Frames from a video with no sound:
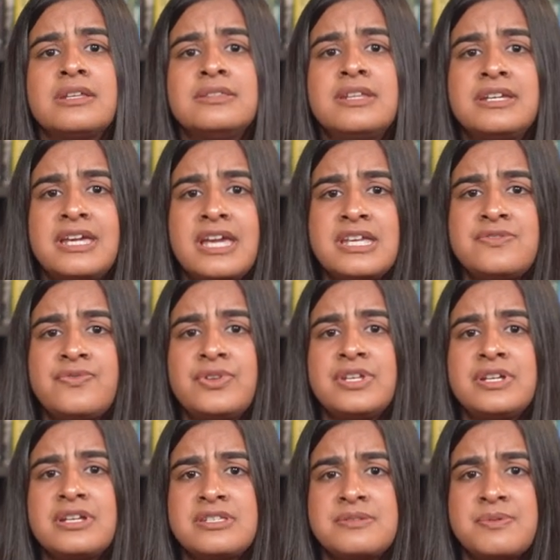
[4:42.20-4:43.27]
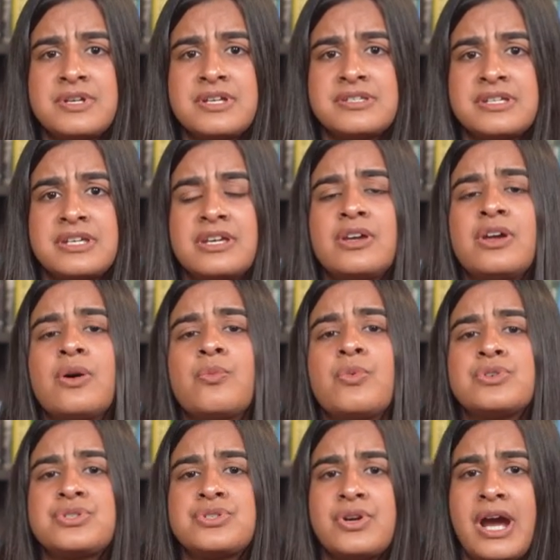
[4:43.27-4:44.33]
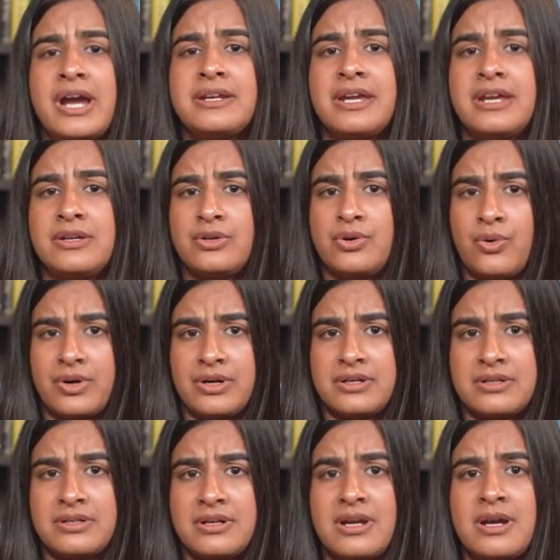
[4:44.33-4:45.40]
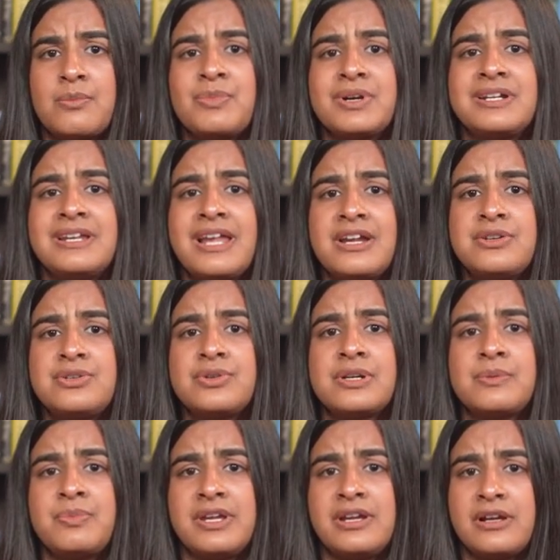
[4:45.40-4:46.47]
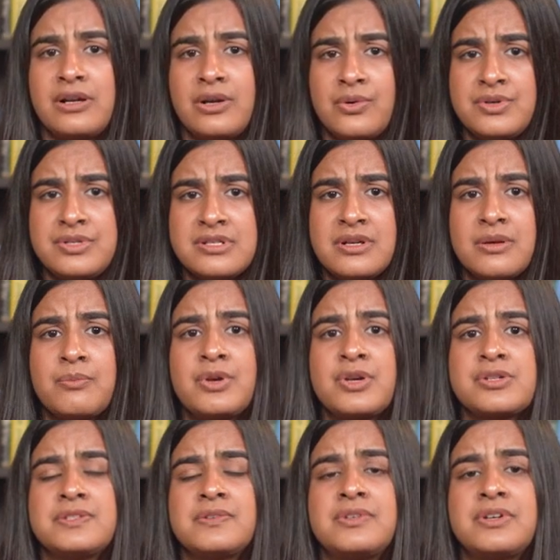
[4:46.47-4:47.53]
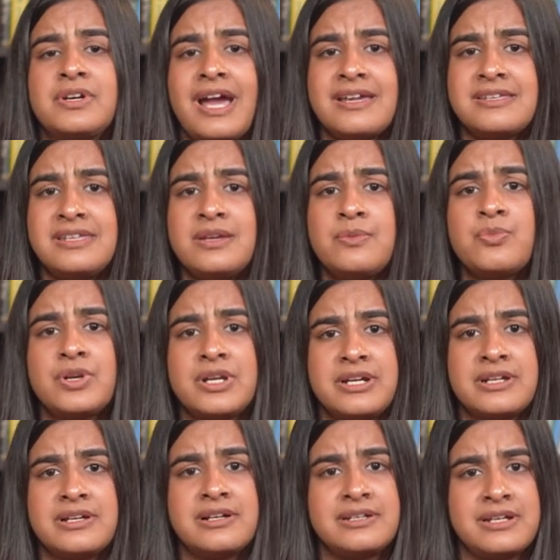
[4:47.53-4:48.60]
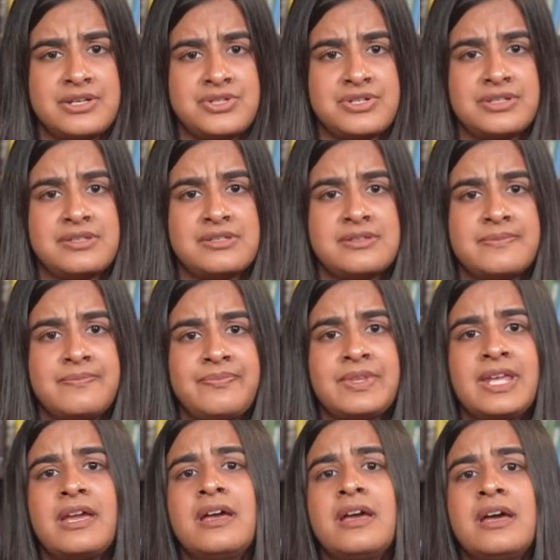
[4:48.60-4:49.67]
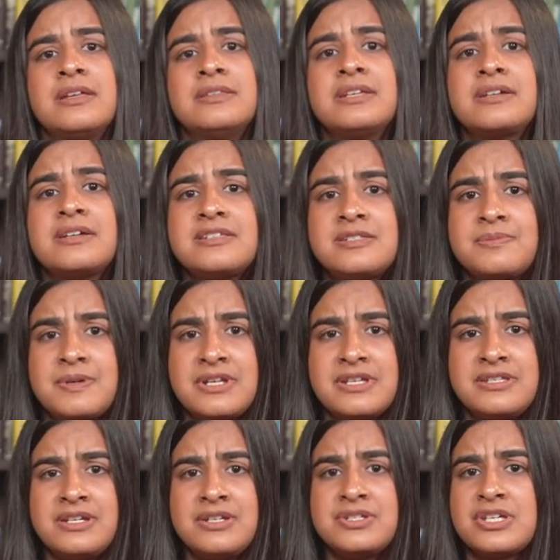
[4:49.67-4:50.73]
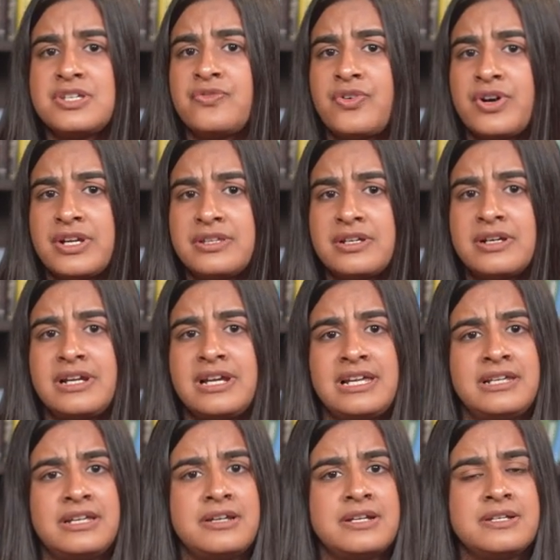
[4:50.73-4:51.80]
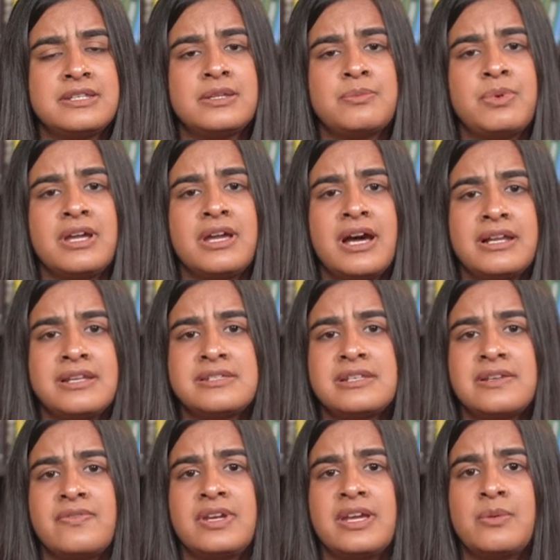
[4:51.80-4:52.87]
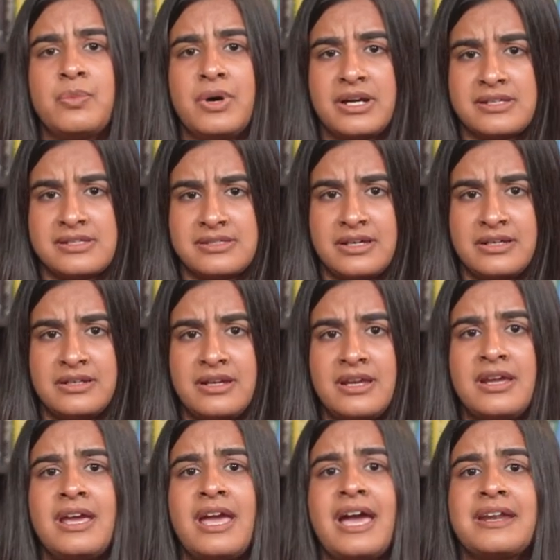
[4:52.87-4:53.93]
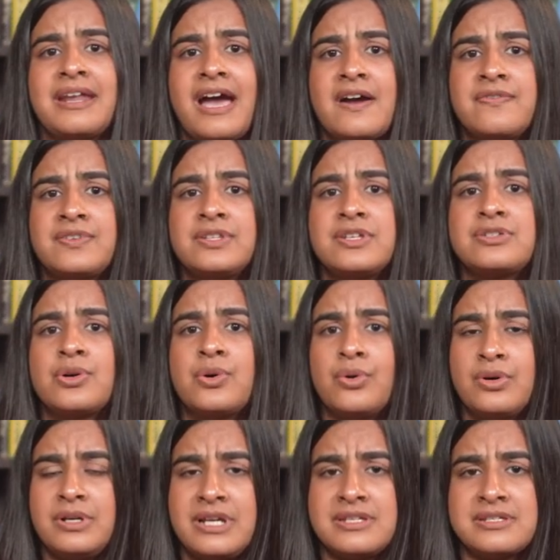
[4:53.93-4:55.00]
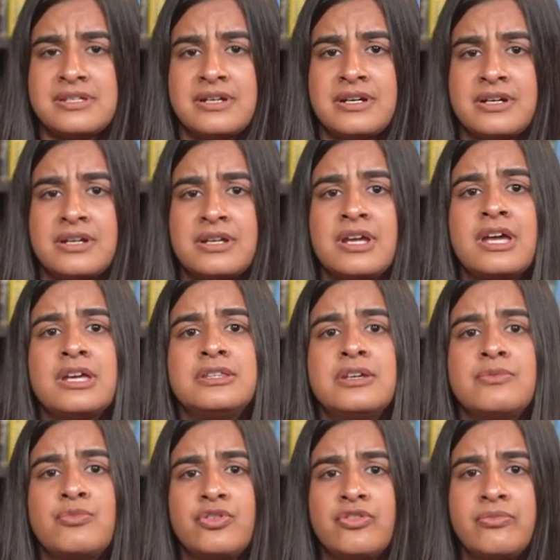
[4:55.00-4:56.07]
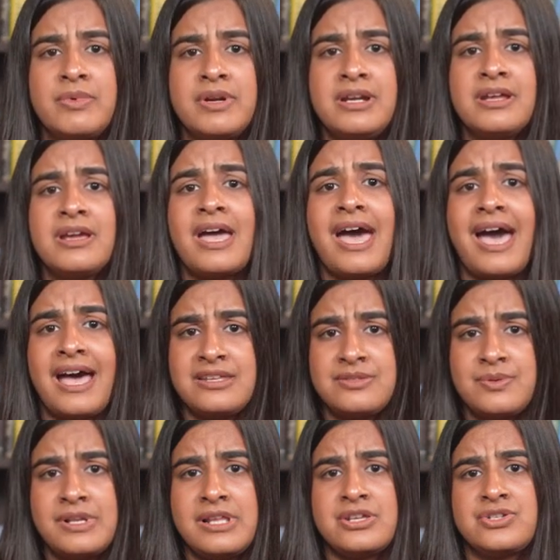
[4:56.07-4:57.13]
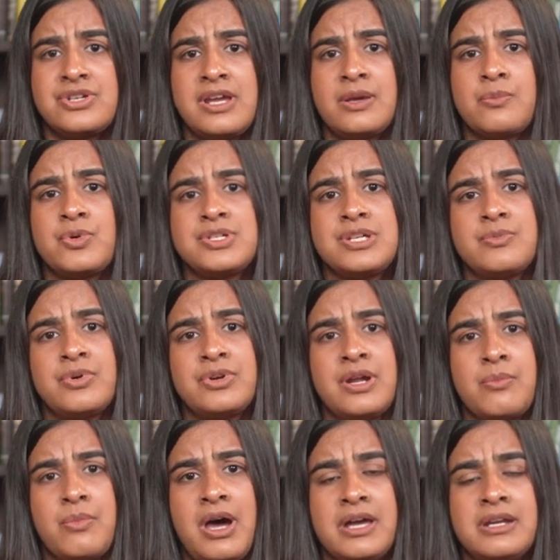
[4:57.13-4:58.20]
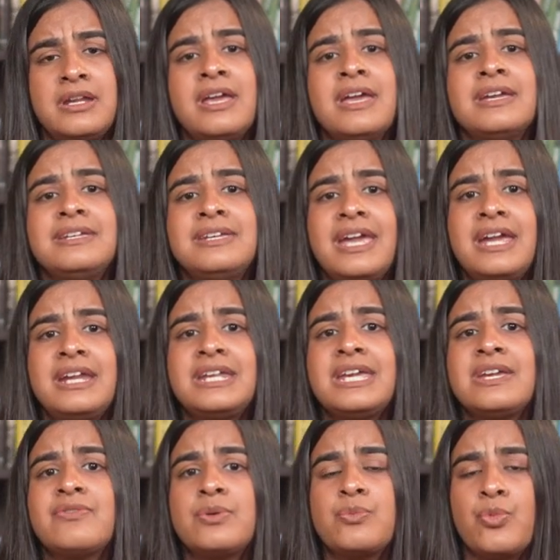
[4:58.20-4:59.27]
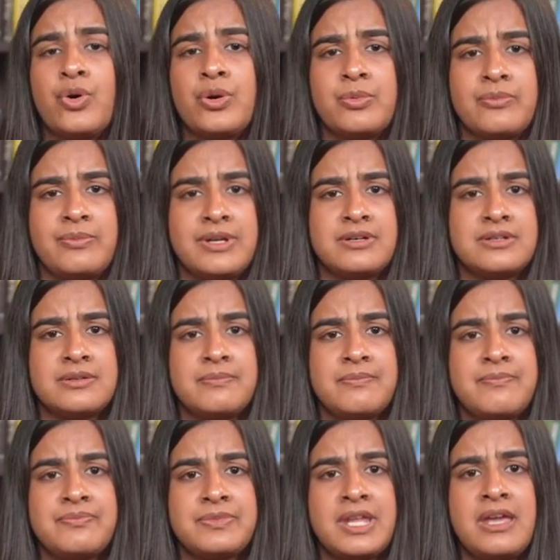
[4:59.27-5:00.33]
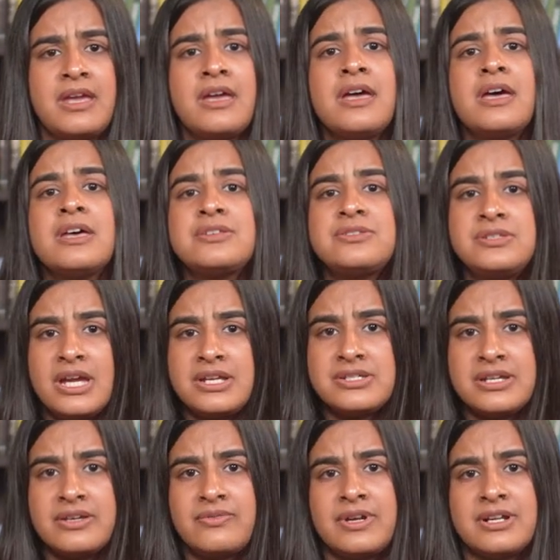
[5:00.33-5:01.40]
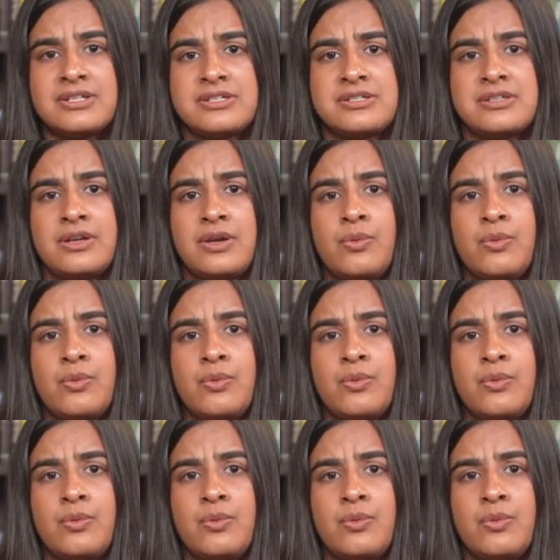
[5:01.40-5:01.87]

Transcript: The case for the conspiracy was tried in court, but led to it being closed because of the rising political tensions. The conspiracy just further alienated the Bengalis living in Pakistan. And after this whole incident, the movement, as well as Sheikh Mujibur Rahman, gained even more momentum. Such events,